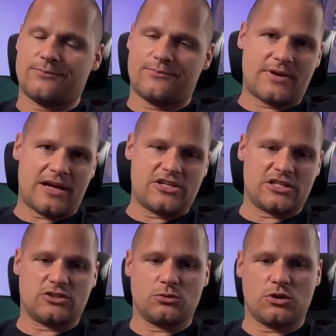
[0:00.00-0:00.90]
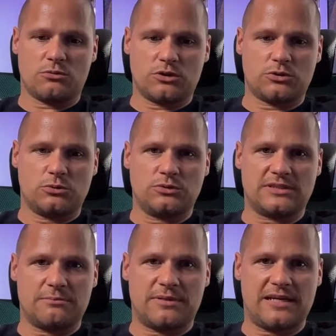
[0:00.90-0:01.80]
I just do not want to
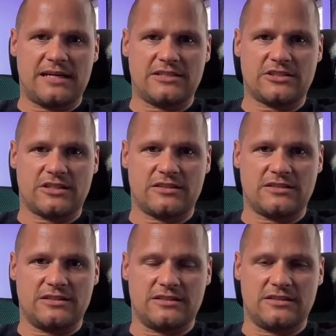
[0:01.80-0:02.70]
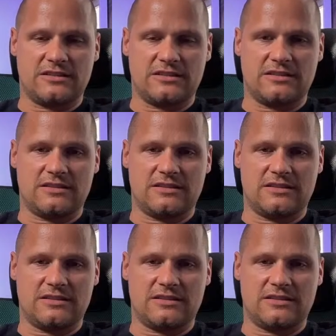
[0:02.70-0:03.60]
simply enter the
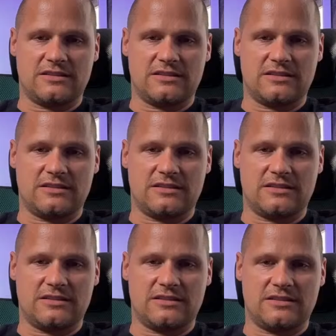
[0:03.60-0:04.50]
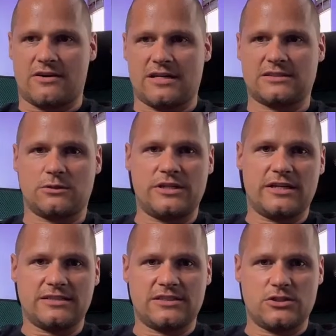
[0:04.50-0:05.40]
longs on the dollar, right? So here
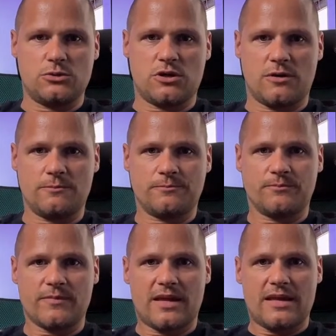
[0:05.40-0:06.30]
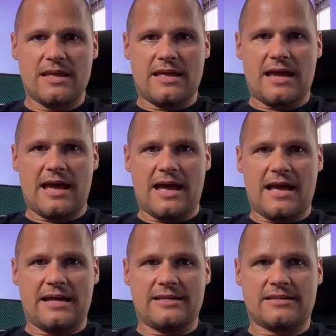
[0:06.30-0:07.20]
is the euro,
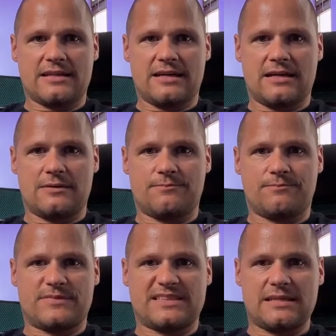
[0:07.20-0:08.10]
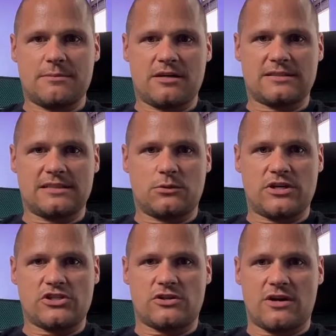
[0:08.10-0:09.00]
and similar
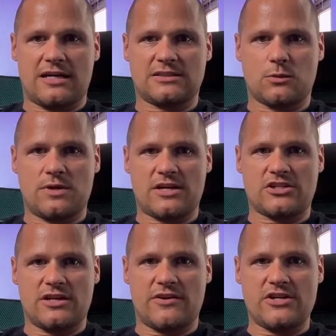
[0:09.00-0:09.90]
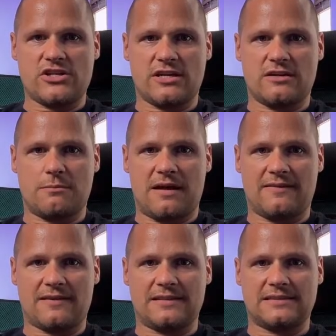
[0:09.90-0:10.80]
situation, right? So we actually reaching the
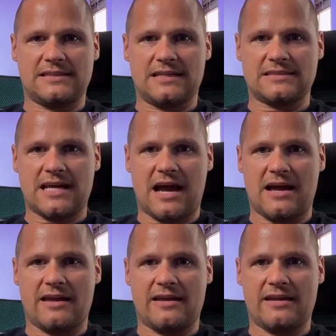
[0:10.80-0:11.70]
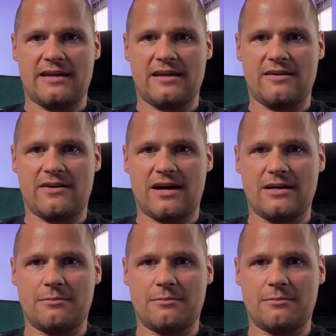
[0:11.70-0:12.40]
monthly CLS high in here, right?